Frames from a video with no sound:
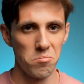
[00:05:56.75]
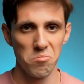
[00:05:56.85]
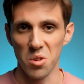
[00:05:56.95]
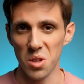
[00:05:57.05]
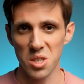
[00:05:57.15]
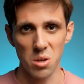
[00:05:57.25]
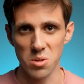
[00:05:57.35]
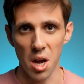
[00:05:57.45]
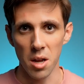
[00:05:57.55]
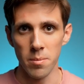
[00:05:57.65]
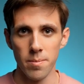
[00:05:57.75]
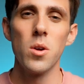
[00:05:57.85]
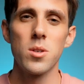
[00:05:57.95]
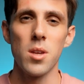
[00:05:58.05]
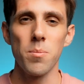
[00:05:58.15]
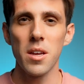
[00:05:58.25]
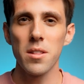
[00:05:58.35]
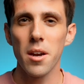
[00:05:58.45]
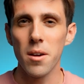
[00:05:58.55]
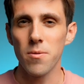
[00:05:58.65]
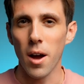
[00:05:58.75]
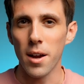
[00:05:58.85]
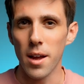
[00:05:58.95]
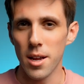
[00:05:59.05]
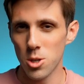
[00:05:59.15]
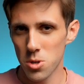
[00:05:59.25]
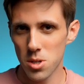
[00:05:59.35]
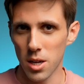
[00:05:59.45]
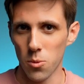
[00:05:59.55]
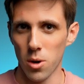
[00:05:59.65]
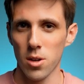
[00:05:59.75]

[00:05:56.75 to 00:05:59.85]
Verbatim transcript: the list goes on. Something that I find interesting when it